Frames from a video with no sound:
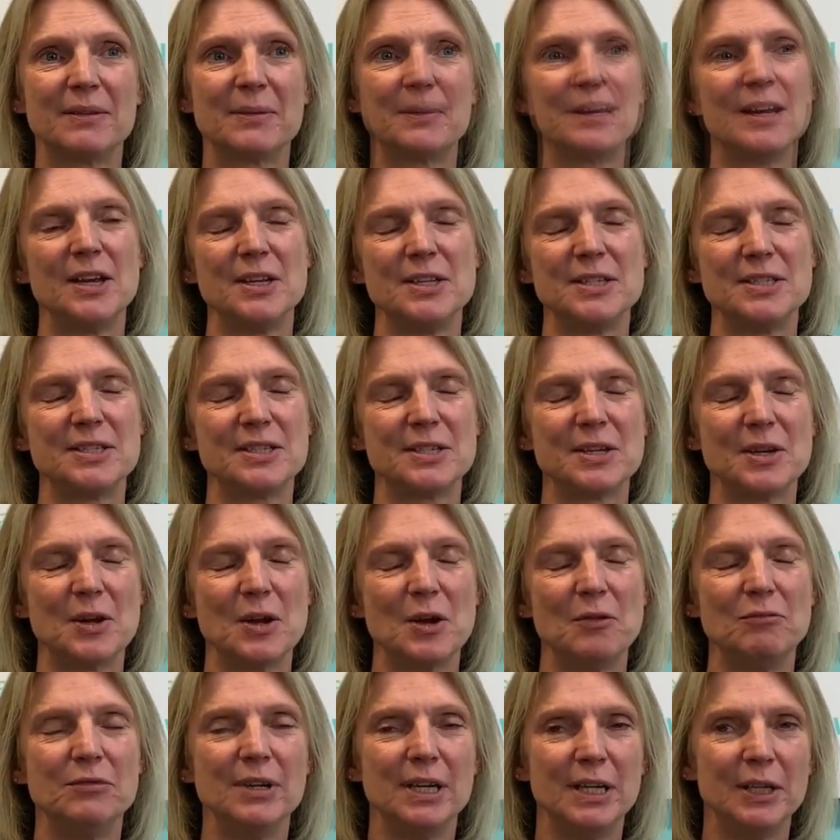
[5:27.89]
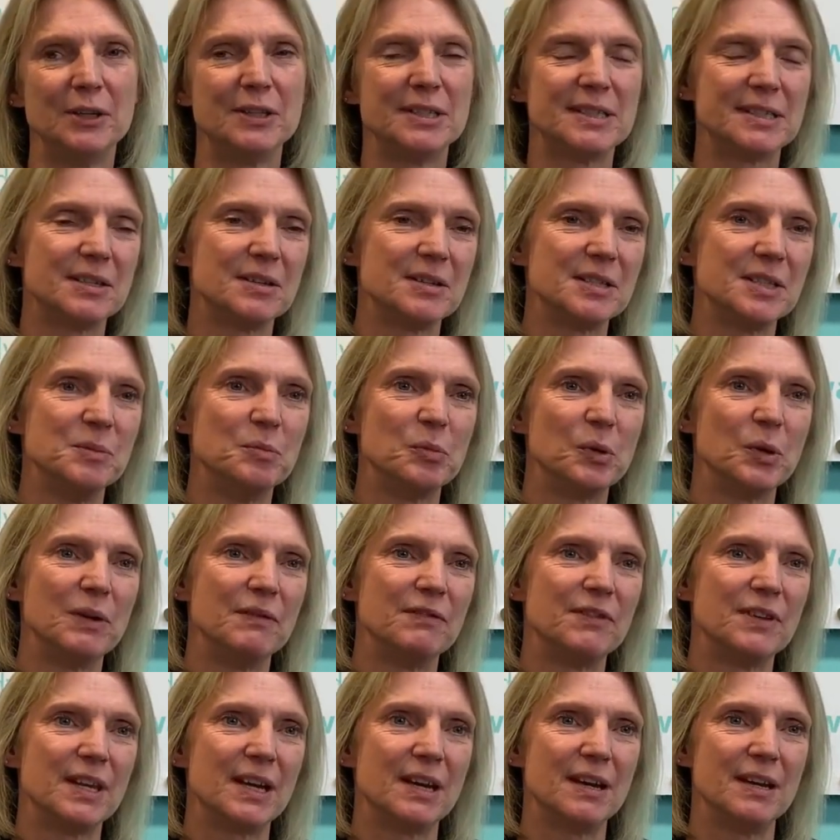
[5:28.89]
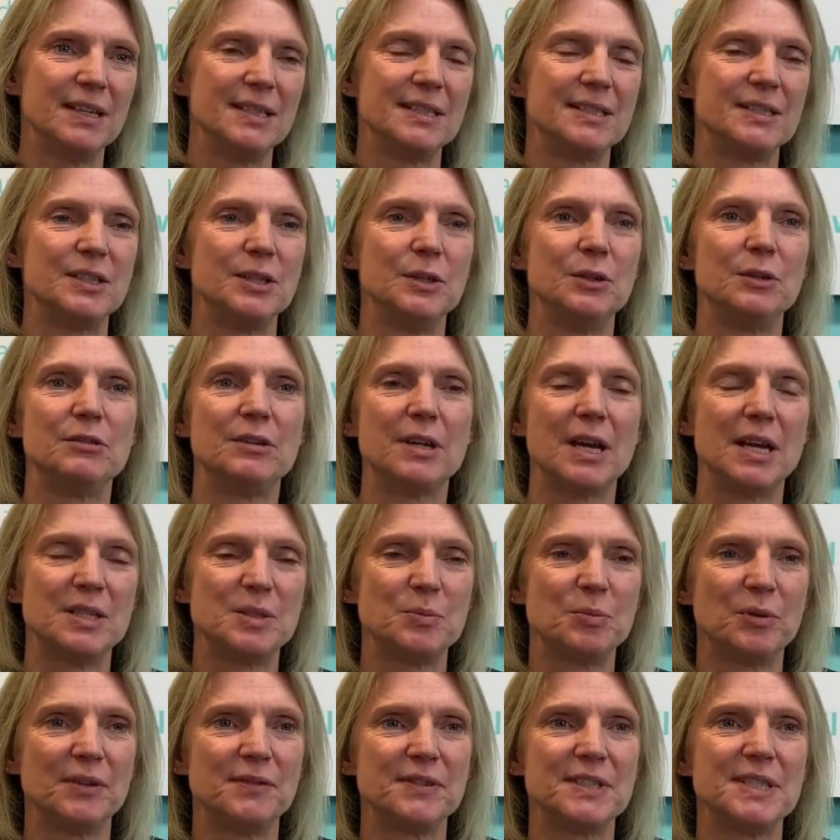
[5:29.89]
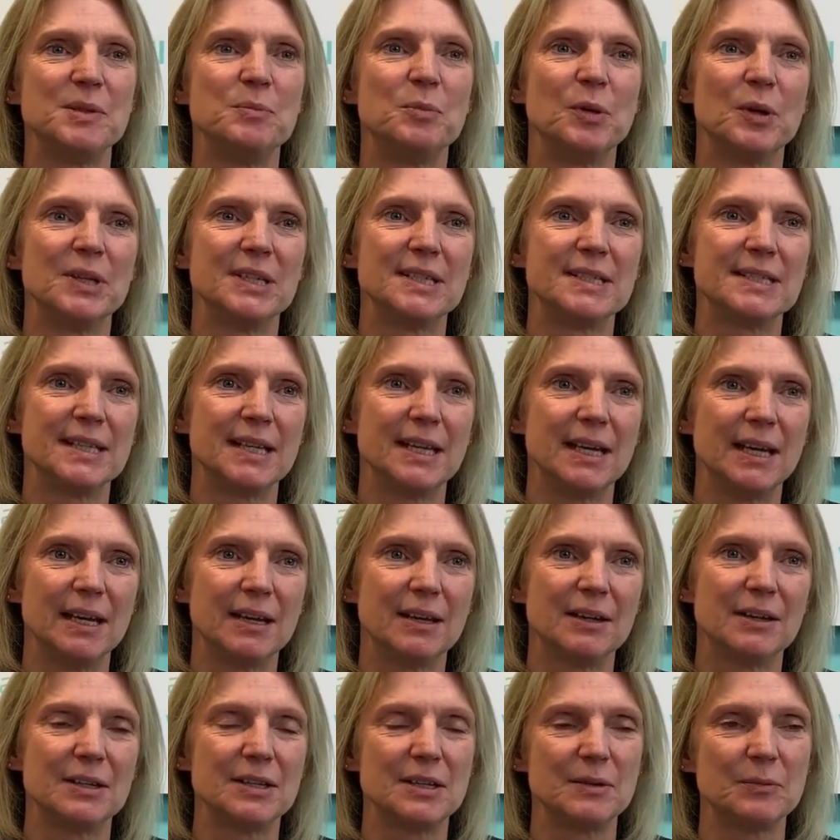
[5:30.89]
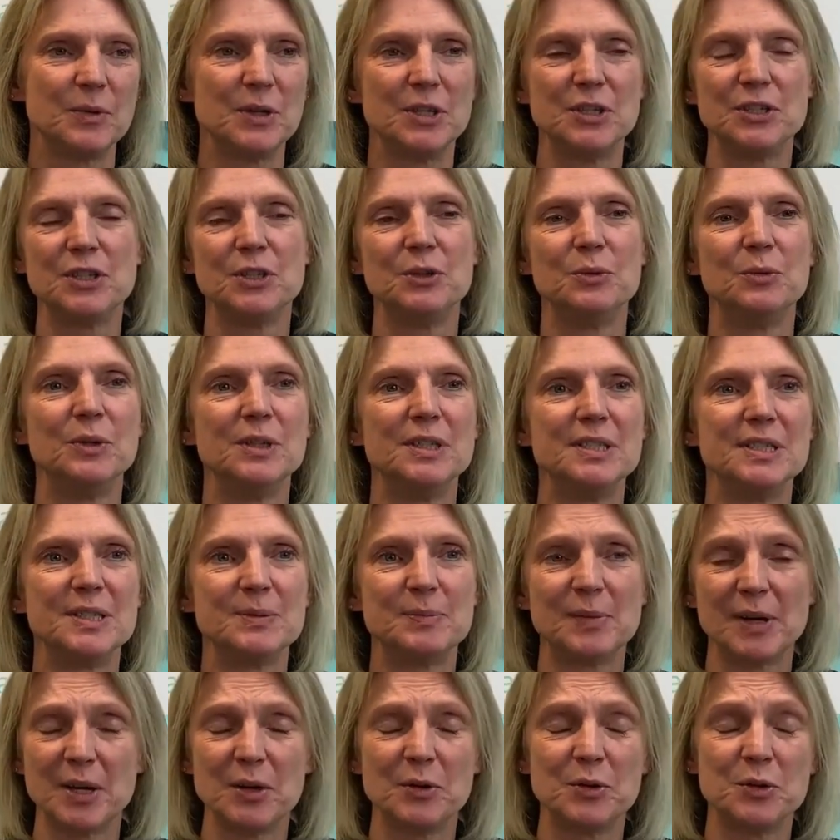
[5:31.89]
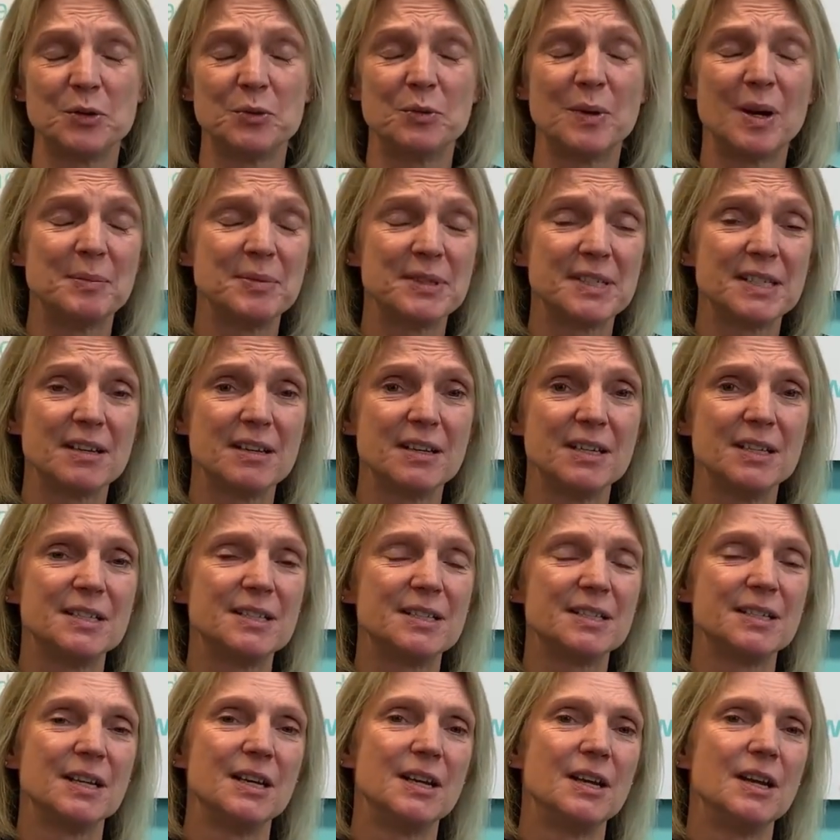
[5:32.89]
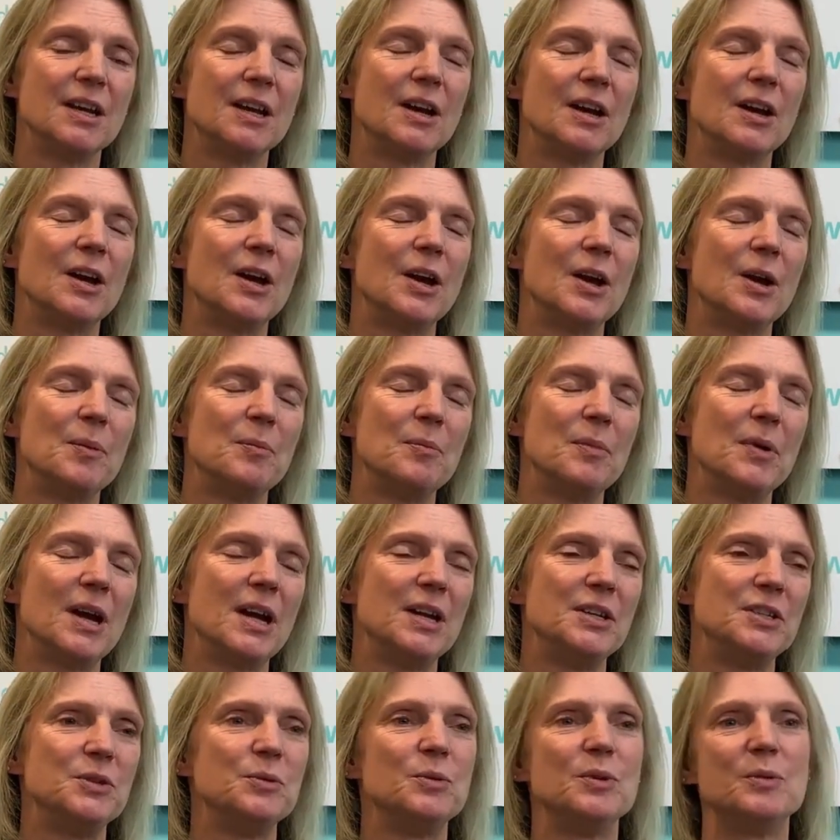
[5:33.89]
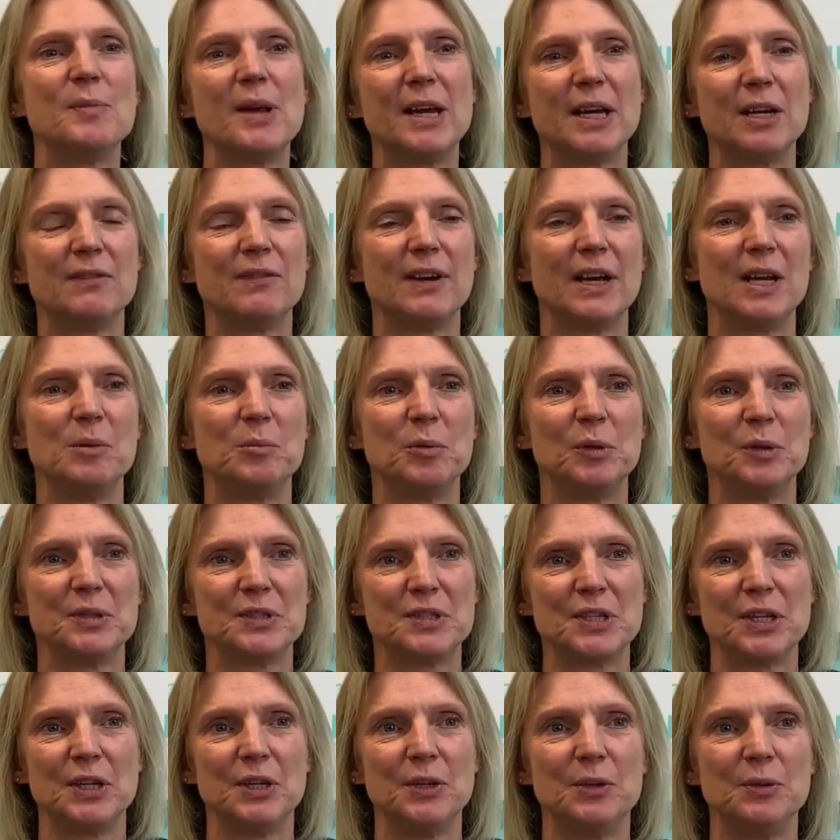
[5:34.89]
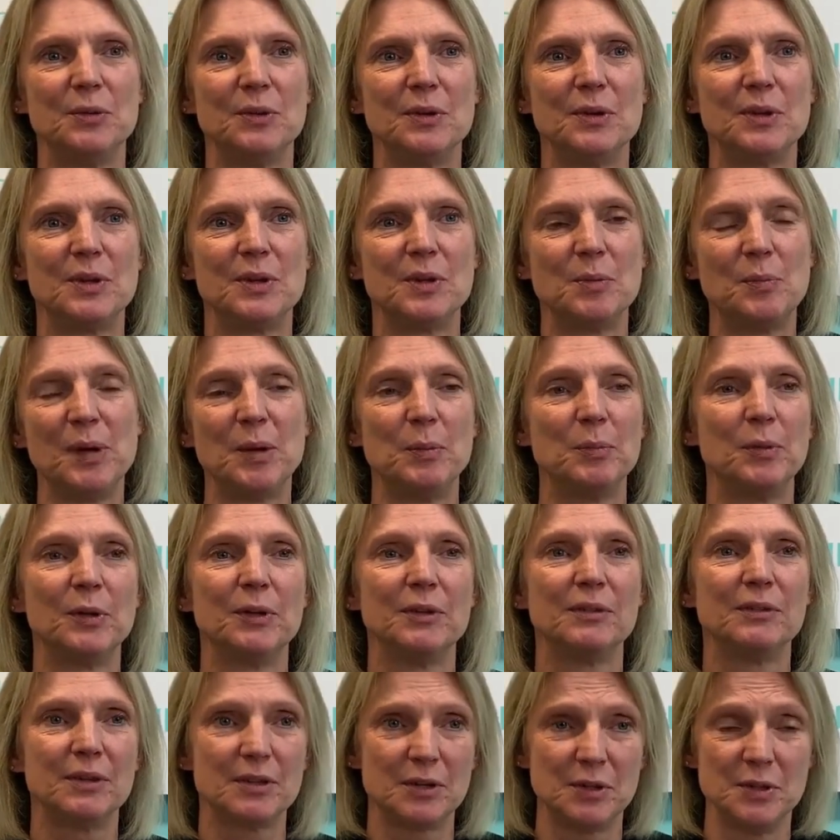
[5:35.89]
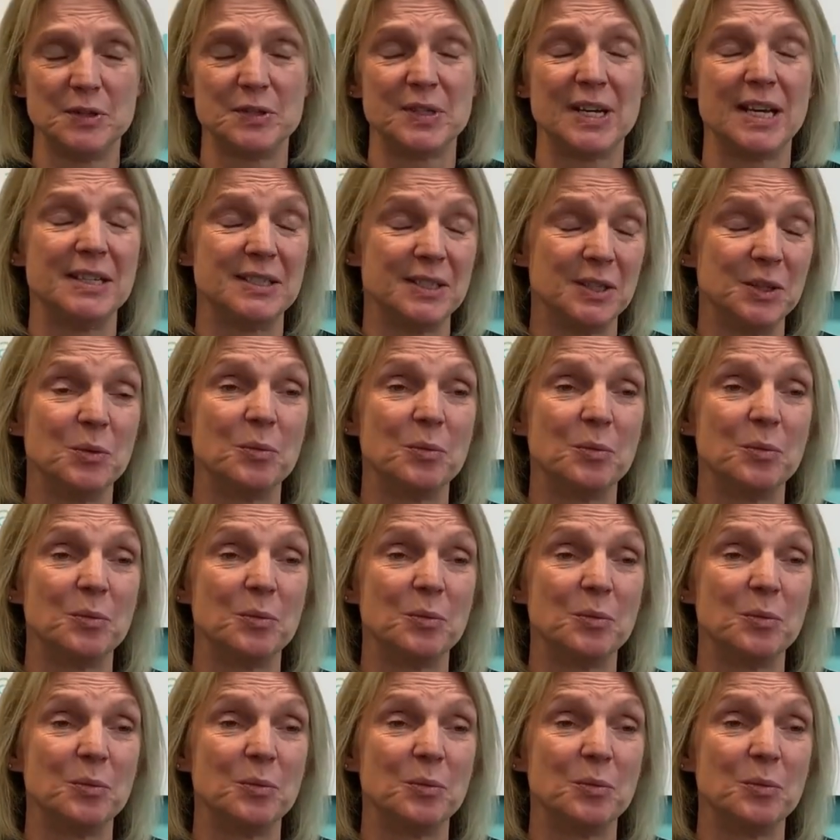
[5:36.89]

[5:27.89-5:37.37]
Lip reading: And a really good starting point for that is to create a privacy policy, which you would display on your website, and you would make available to the people whose data you're